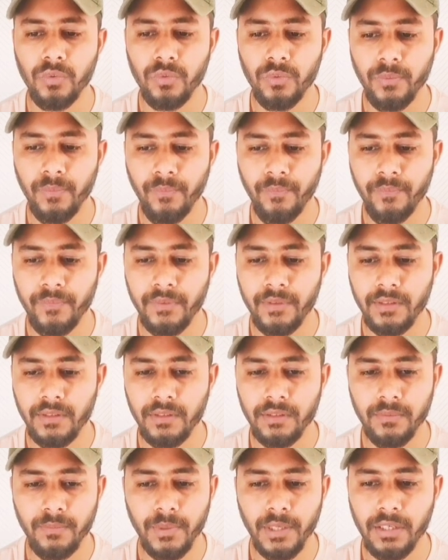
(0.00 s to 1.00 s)
to
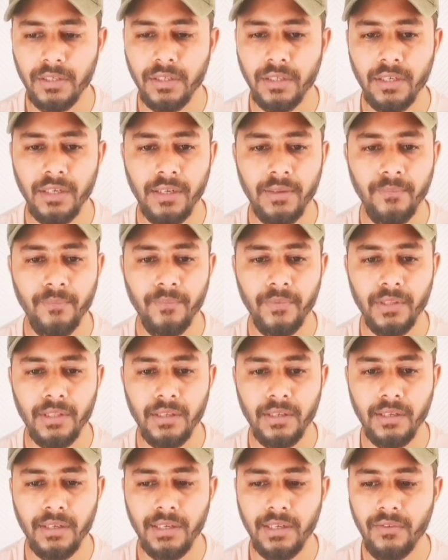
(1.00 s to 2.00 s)
Pictory.
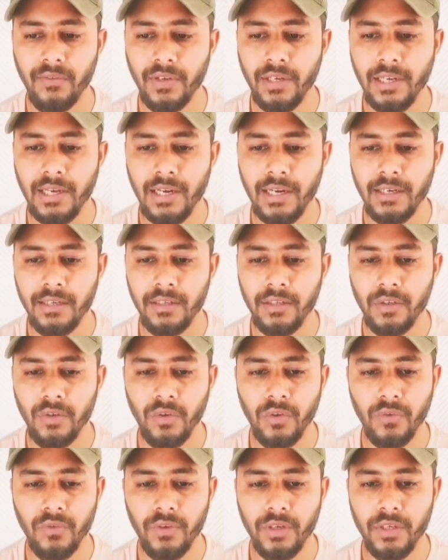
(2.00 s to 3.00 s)
It will add
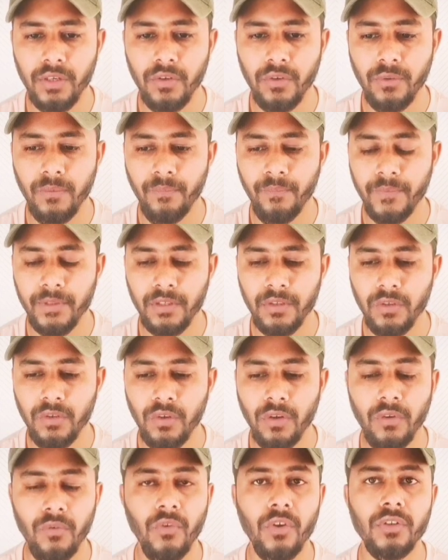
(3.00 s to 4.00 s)
your
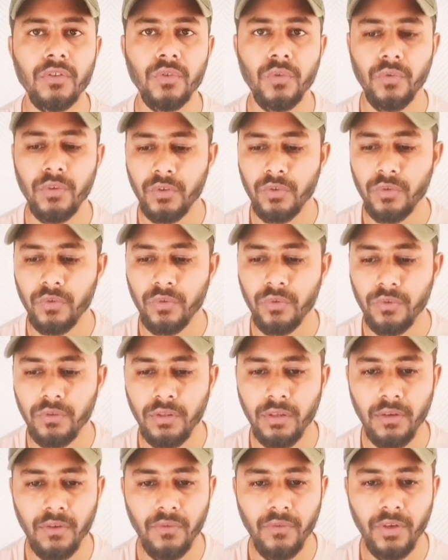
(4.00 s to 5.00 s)
voiceover to
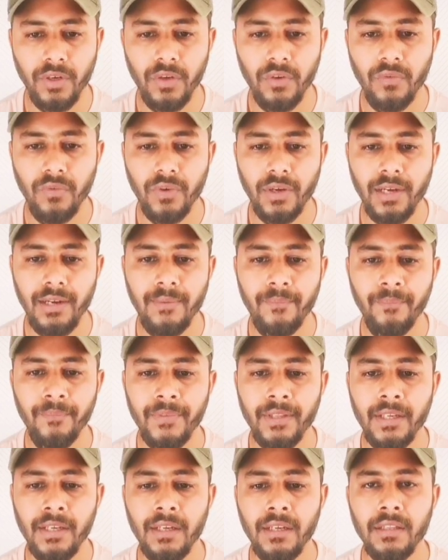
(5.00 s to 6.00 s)
the video file.
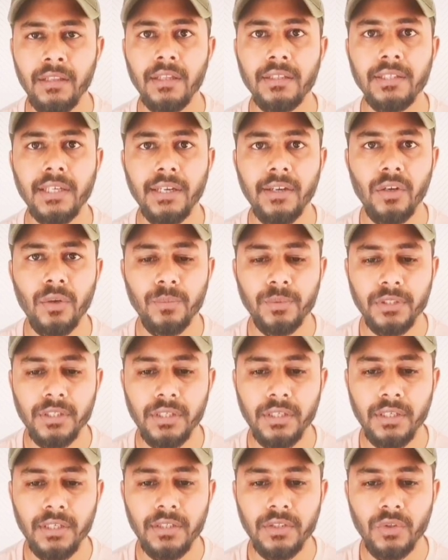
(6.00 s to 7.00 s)
The second
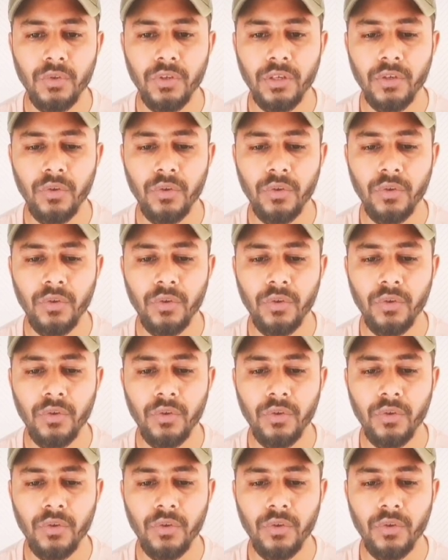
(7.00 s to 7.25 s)
option is